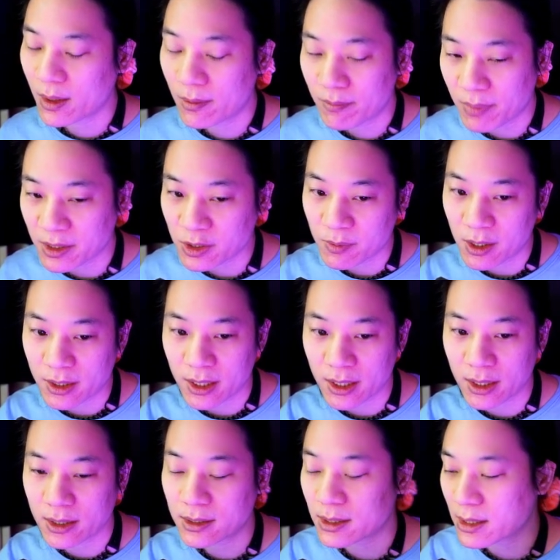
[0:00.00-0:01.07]
pencil
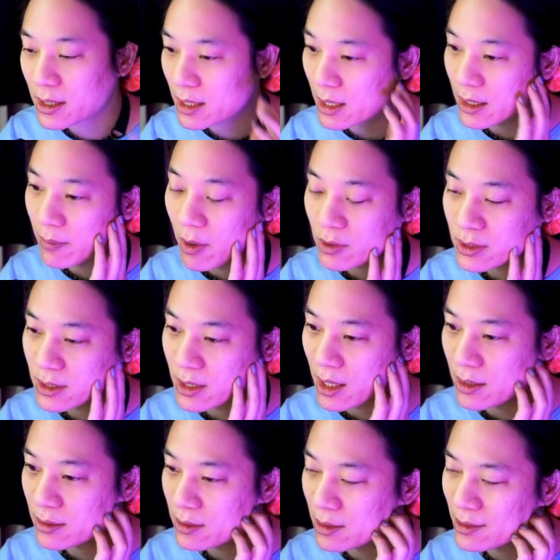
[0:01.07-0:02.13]
markings in a box
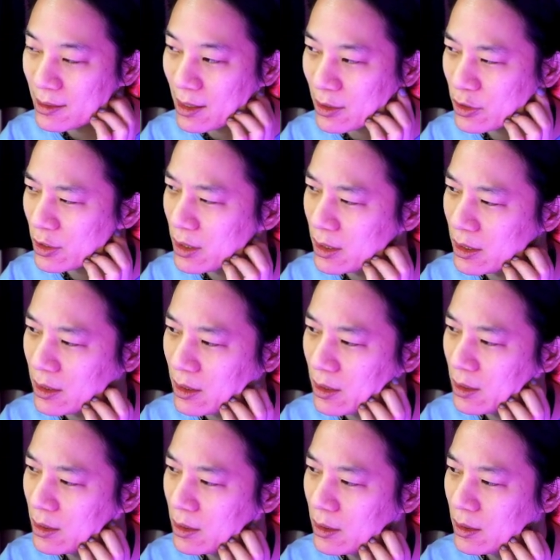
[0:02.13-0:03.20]
that doesn't actually...
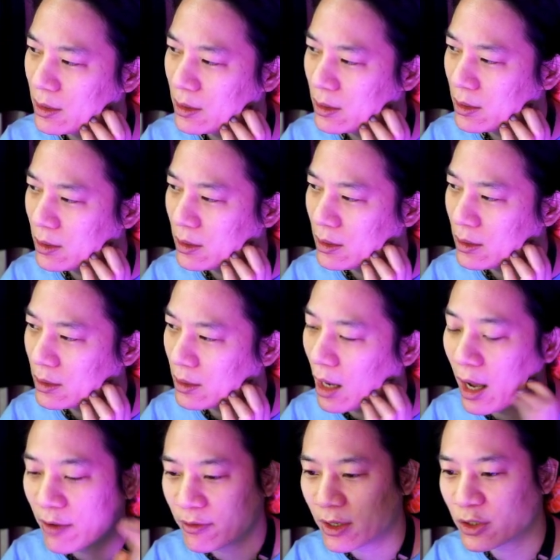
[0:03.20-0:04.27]
I
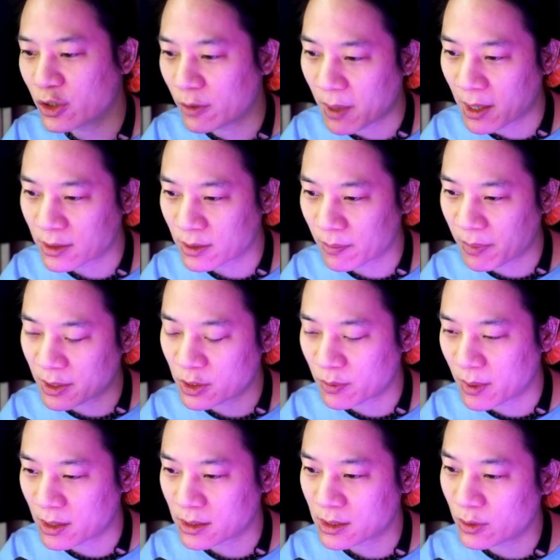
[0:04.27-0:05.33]
haven't actually pencil
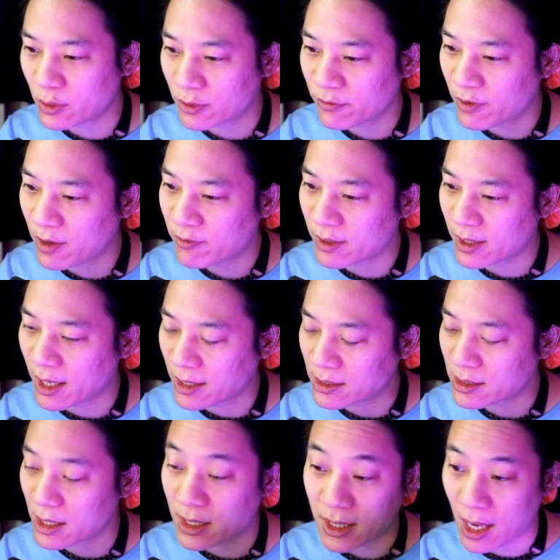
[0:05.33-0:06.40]
marked in all the 5 and
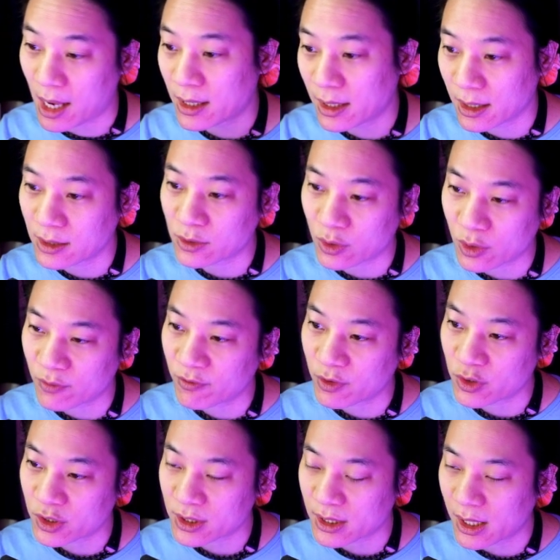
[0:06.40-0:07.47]
8. It can lead to
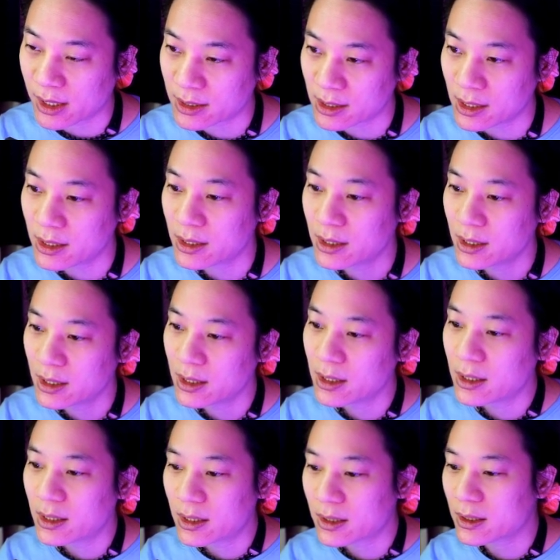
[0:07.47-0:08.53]
confusions later
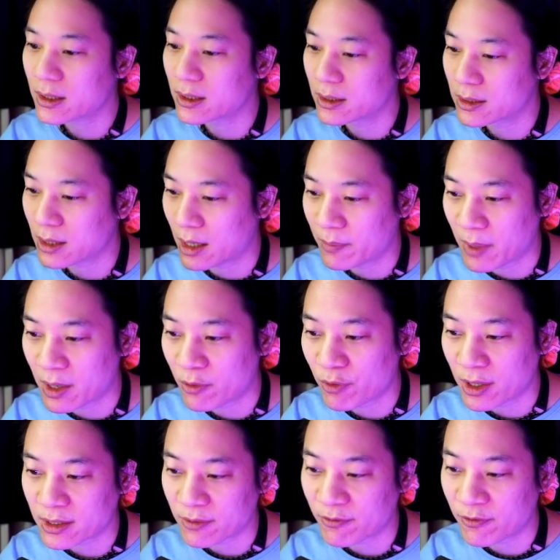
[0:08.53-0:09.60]
because I may
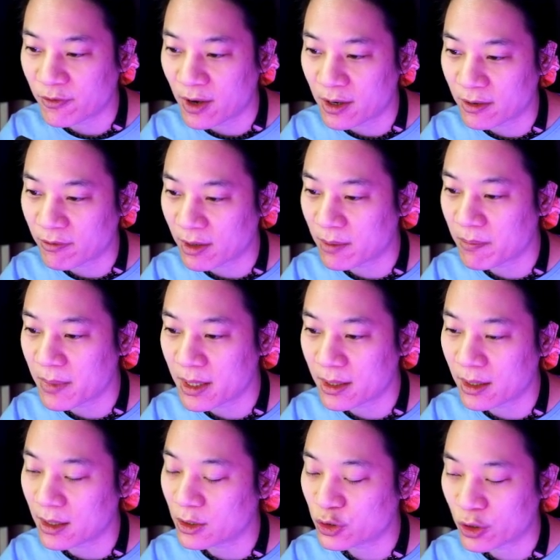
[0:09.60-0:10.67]
erase in 5 and
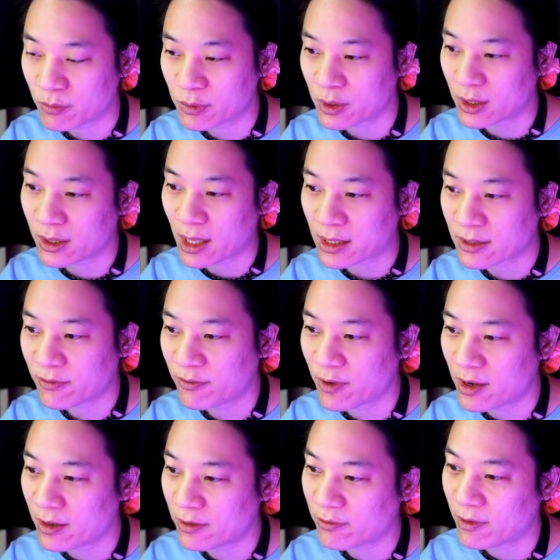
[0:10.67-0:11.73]
immediately jump to the next
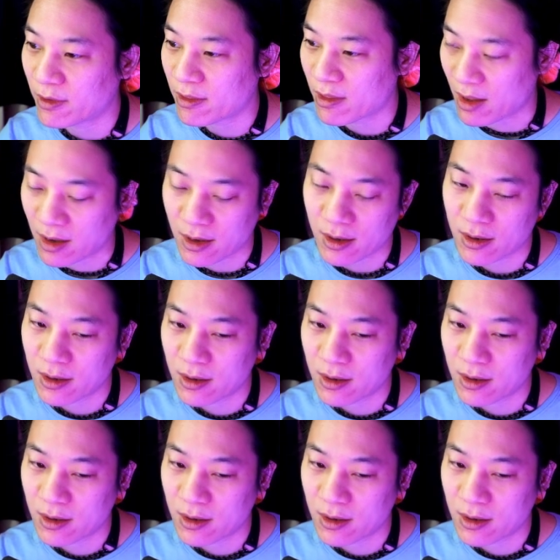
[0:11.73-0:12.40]
5 and think...